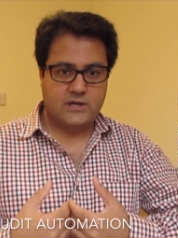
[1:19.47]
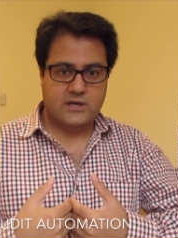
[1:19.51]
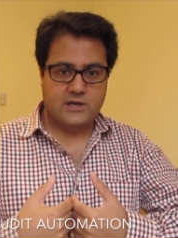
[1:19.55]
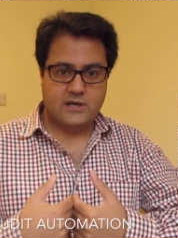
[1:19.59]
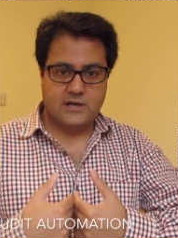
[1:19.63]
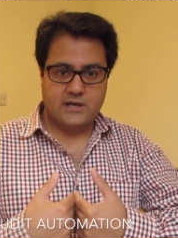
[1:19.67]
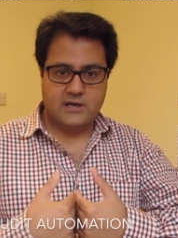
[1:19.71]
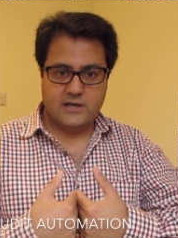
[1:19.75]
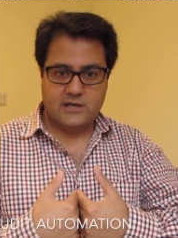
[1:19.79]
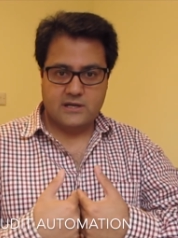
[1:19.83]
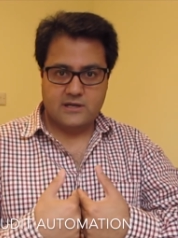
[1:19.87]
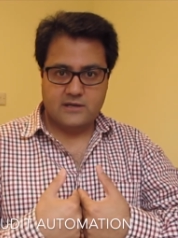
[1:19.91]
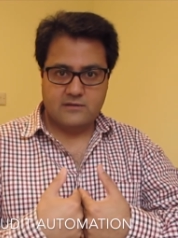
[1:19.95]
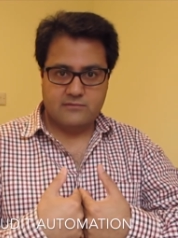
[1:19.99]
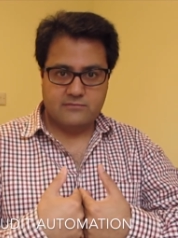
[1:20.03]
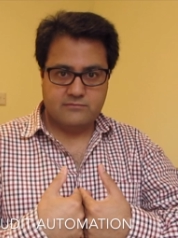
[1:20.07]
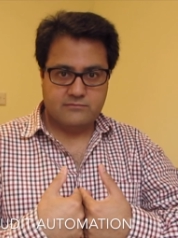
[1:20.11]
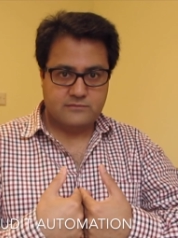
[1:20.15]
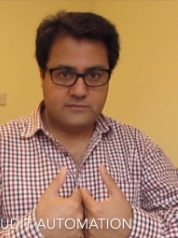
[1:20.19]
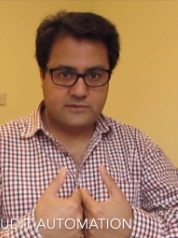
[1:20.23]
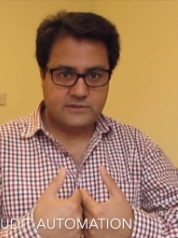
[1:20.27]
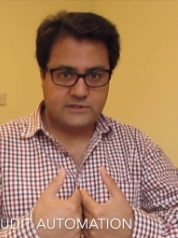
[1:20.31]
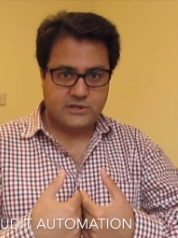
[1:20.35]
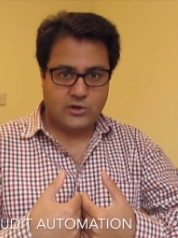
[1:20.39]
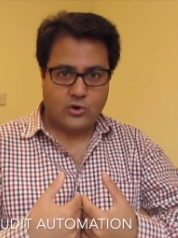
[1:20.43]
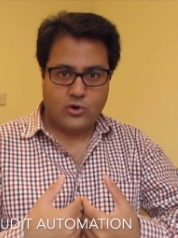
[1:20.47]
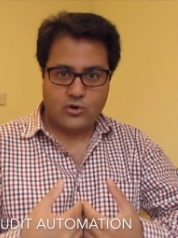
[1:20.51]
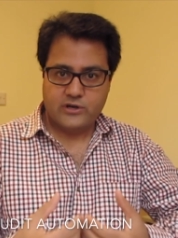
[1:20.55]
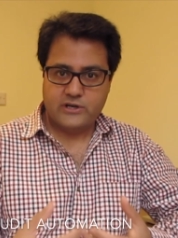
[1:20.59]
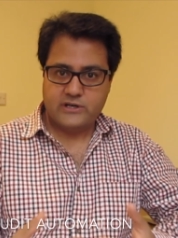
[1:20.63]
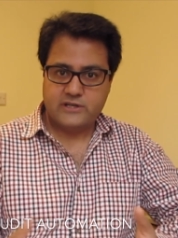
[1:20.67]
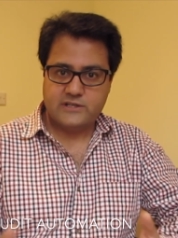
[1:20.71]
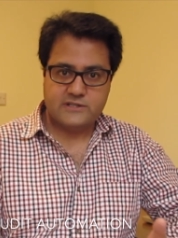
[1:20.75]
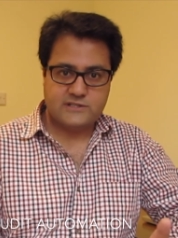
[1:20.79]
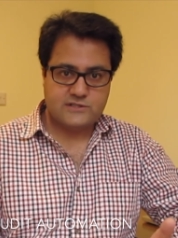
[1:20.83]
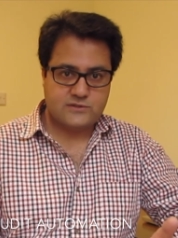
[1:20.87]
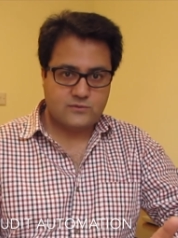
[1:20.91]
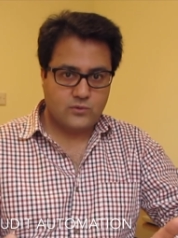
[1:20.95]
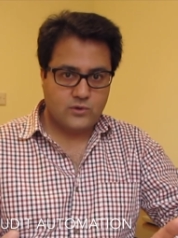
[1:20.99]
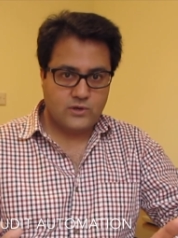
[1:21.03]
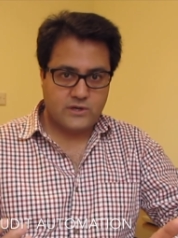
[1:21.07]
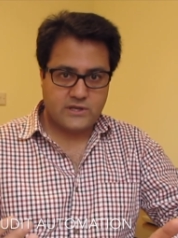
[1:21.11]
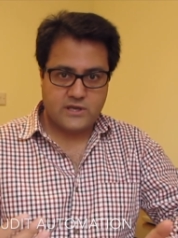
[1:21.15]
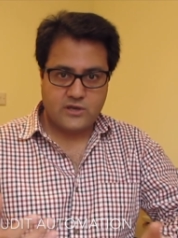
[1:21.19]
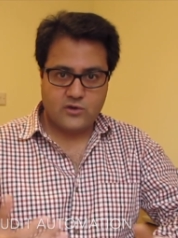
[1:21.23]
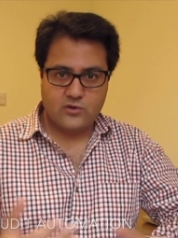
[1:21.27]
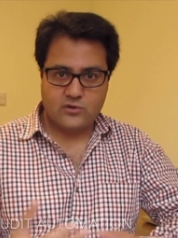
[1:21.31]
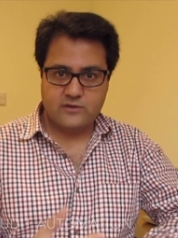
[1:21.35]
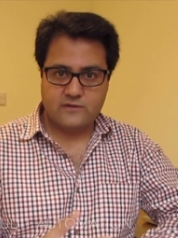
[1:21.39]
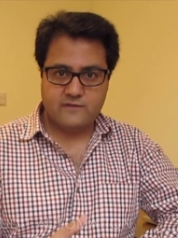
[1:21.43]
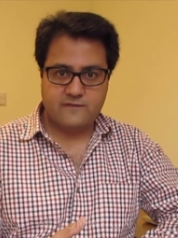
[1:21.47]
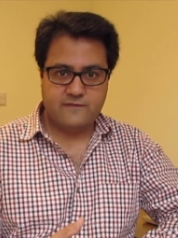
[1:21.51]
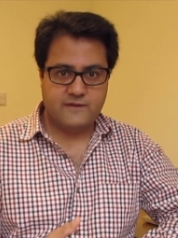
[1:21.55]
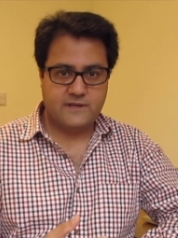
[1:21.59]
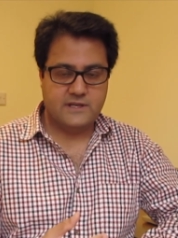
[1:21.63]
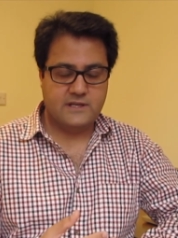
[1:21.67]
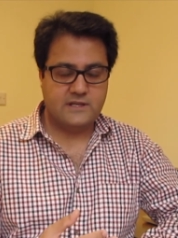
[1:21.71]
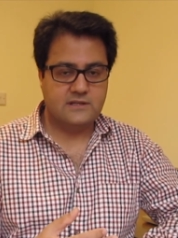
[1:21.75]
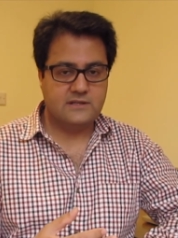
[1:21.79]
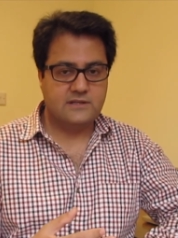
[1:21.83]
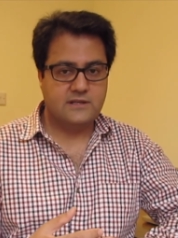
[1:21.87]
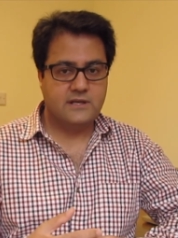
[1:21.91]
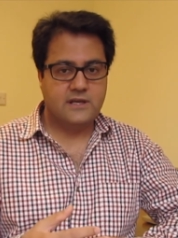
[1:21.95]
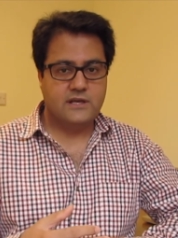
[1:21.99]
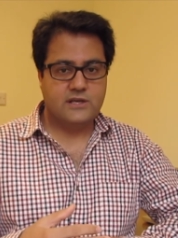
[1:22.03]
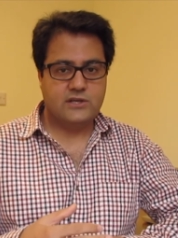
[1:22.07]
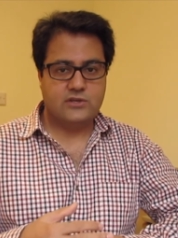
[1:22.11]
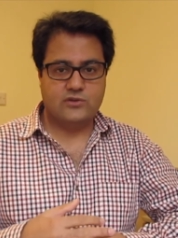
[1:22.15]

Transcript: the auditors working on the field.